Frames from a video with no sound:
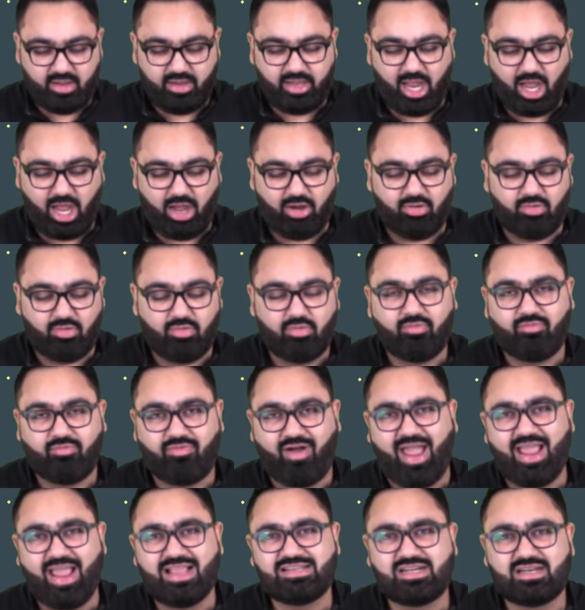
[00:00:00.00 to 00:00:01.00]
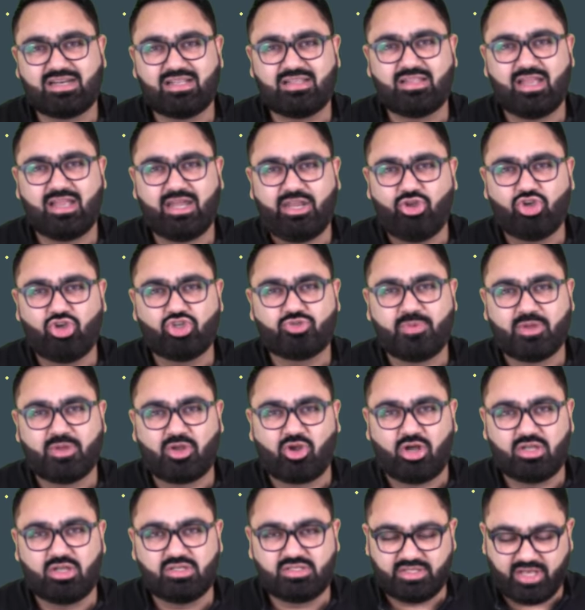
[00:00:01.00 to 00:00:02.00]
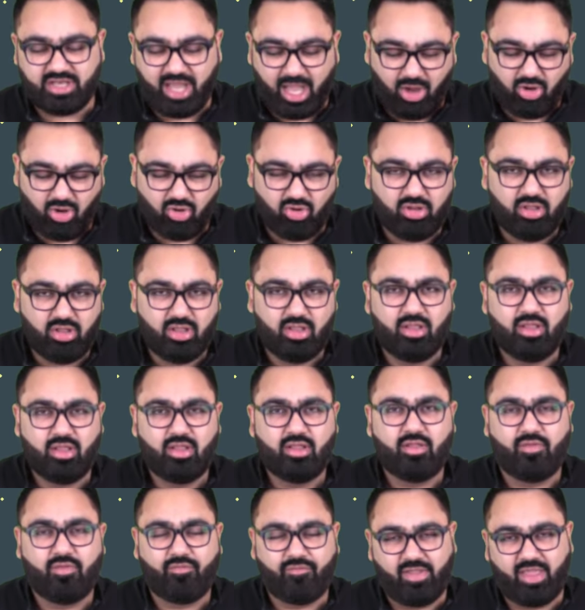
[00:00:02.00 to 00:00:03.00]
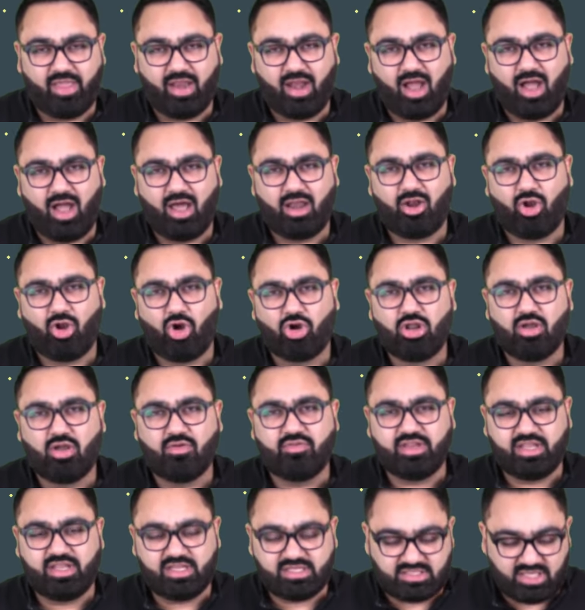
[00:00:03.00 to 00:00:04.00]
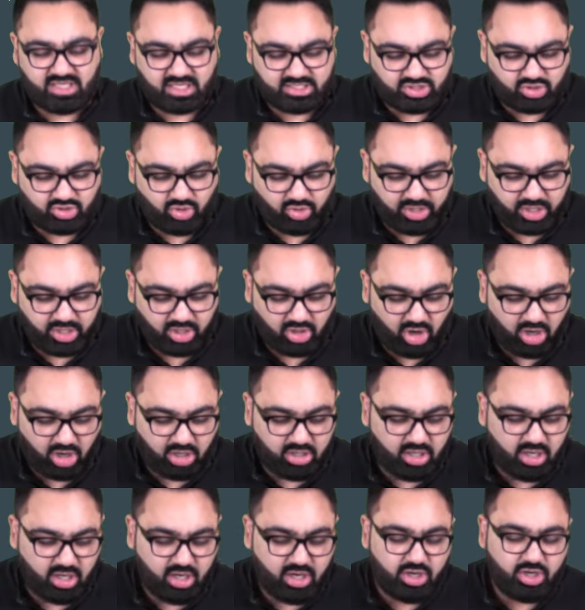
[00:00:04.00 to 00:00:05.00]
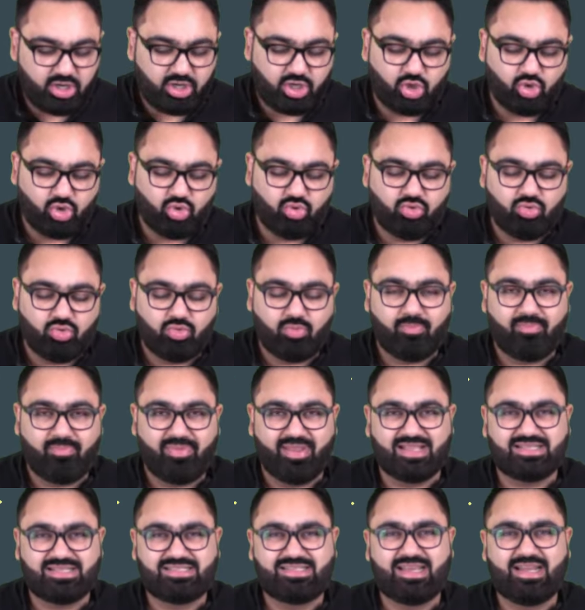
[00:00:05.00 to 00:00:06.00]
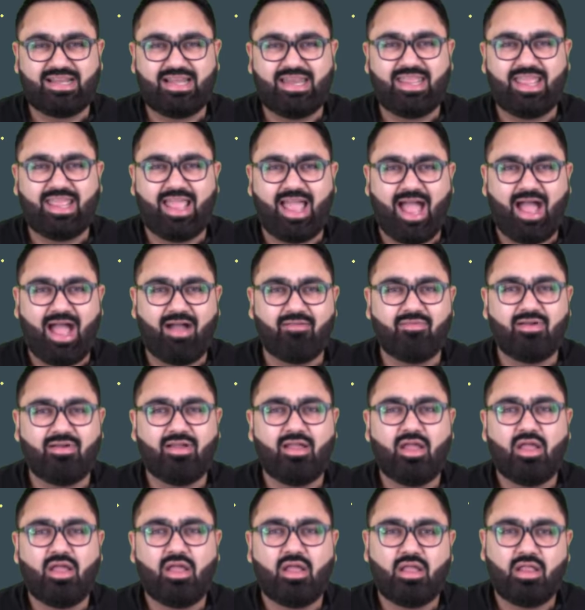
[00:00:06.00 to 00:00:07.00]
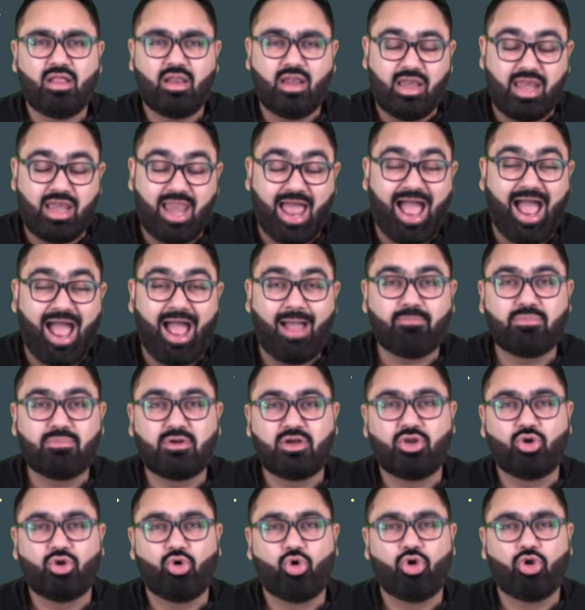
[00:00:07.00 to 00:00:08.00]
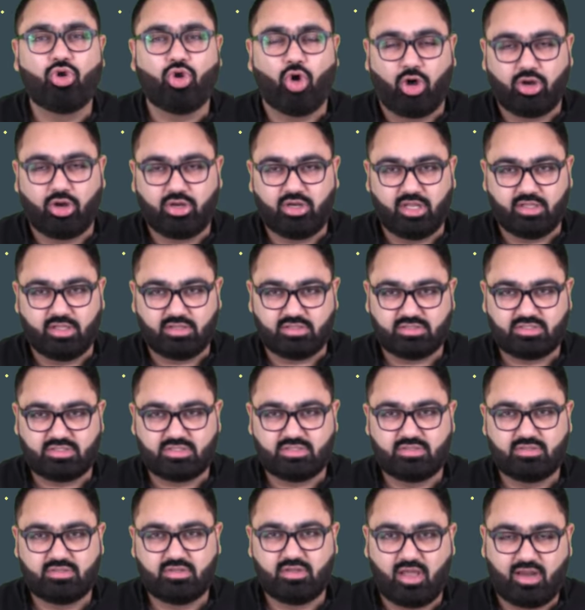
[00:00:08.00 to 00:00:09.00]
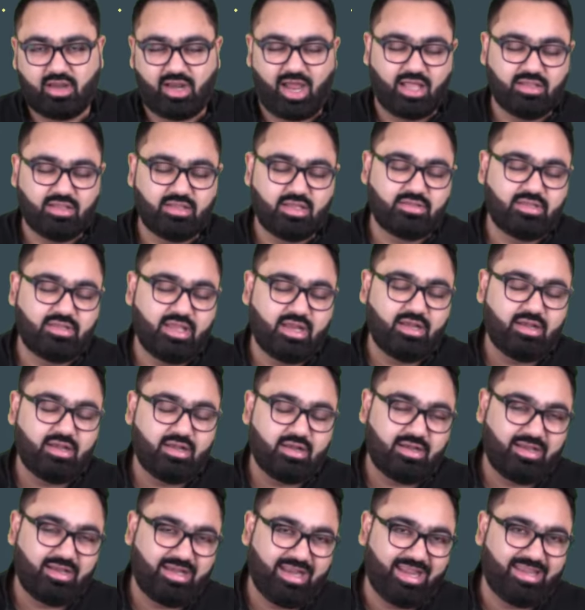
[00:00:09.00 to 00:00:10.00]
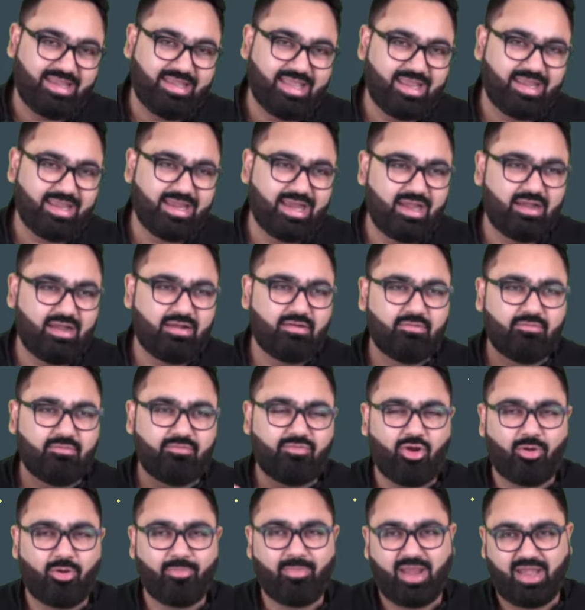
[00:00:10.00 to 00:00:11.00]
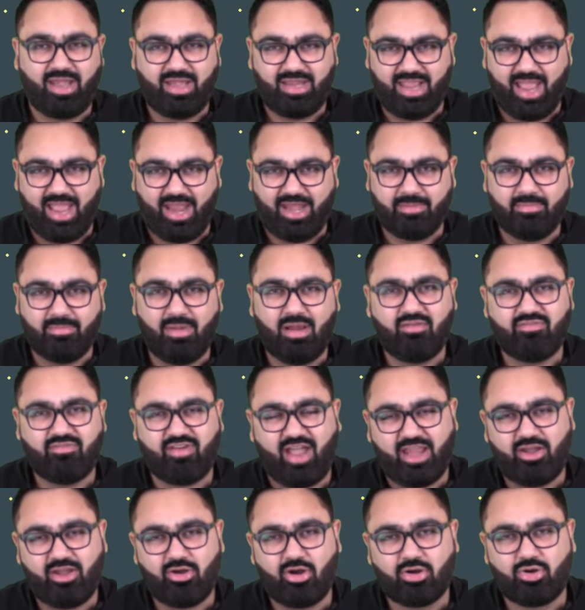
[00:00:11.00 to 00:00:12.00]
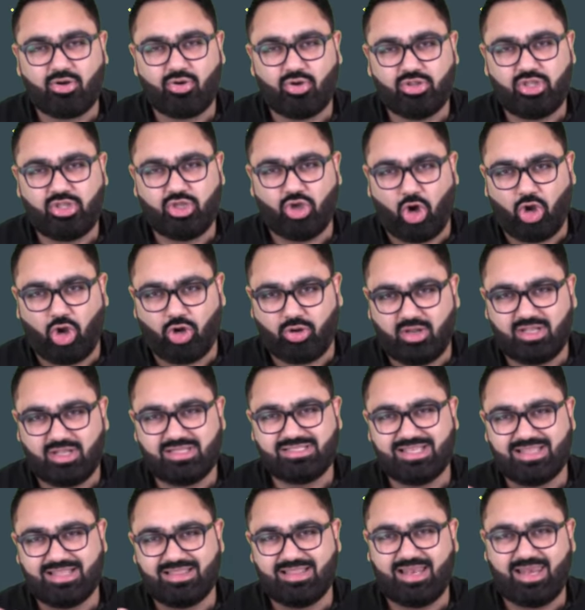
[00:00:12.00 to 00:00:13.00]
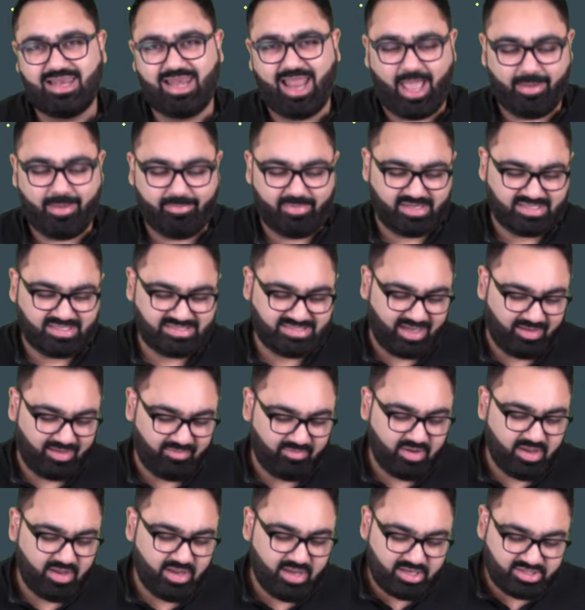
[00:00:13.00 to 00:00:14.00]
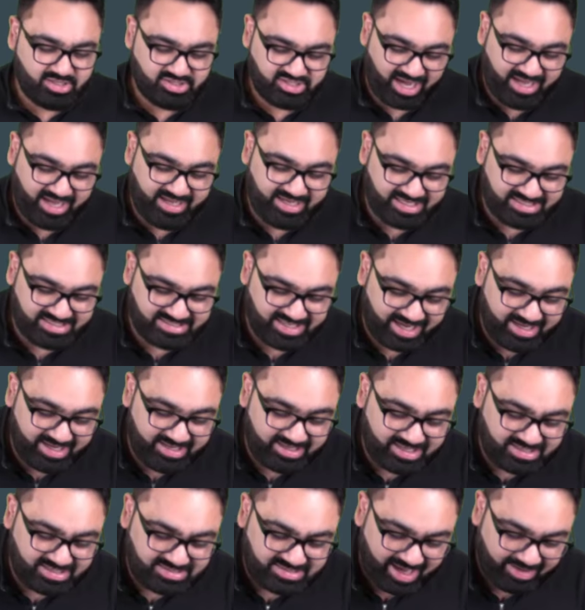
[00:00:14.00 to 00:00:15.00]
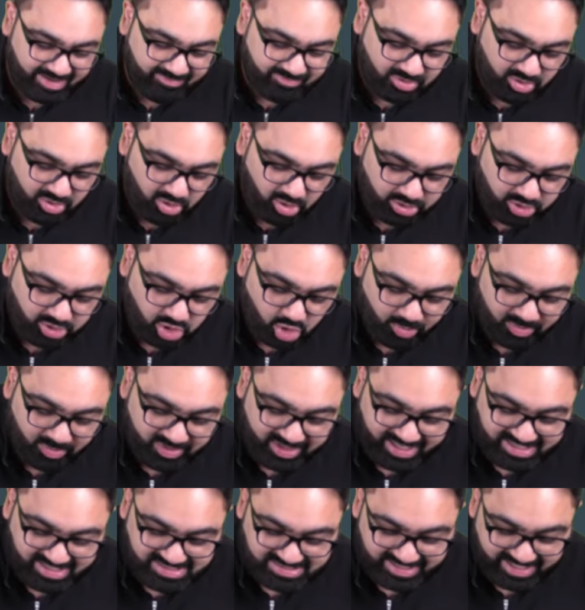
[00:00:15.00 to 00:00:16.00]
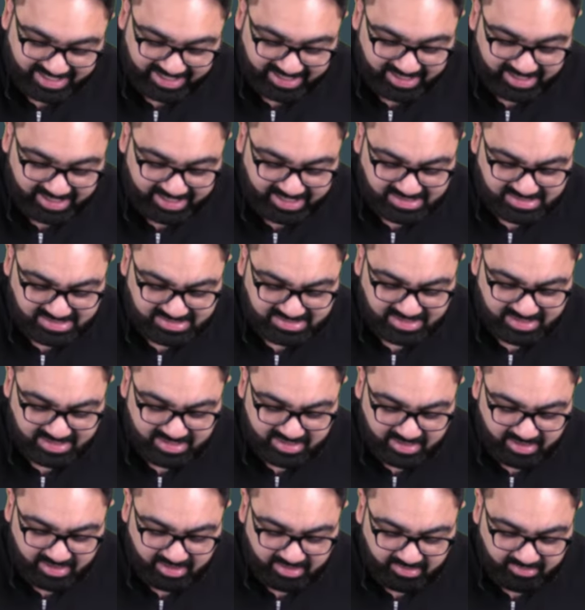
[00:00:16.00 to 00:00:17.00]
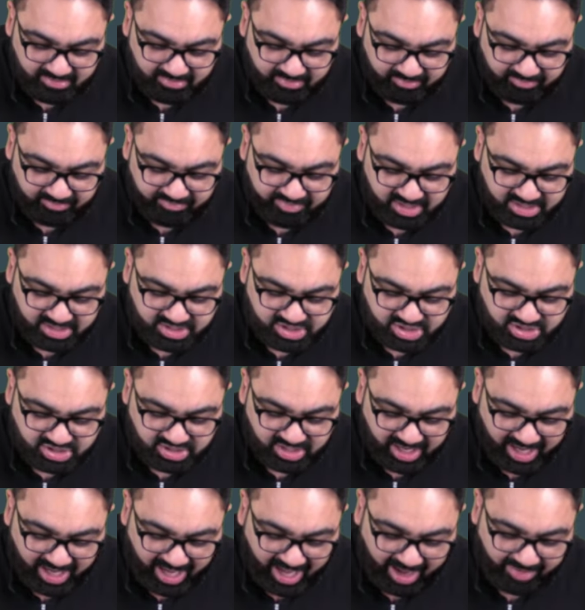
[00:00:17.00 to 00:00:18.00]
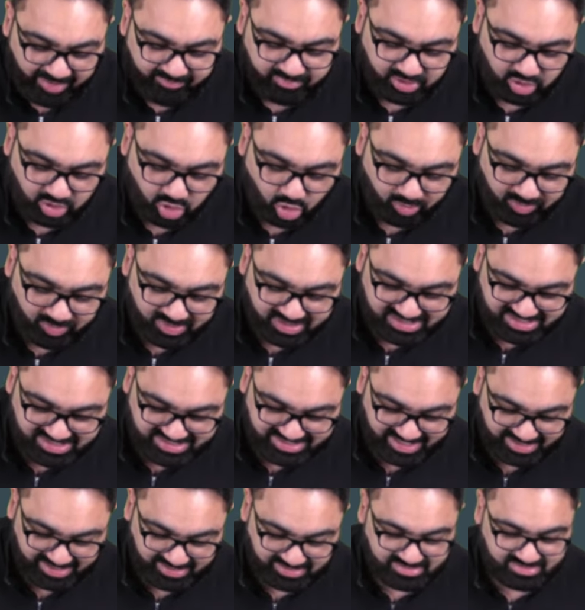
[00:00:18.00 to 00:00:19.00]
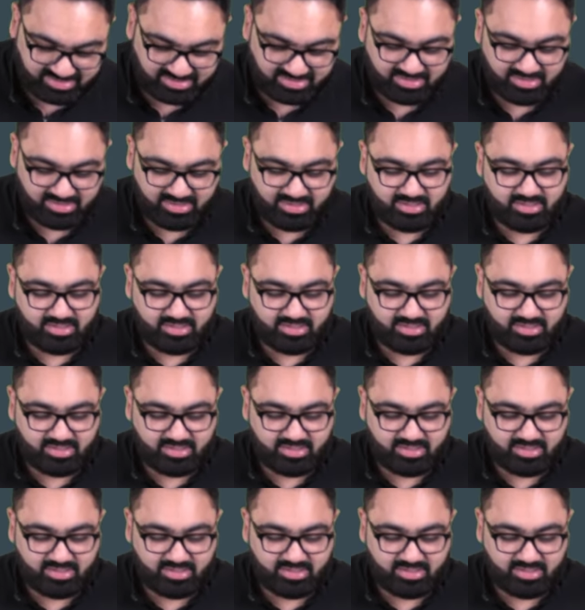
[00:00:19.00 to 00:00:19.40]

Now, why is it in the news? Because now there are a lot of research going on to basically have lab grown organs rather than taking it from any animal, why not grow the organs in the lab itself? Chinese scientists have grown humanized kidneys which have human cells.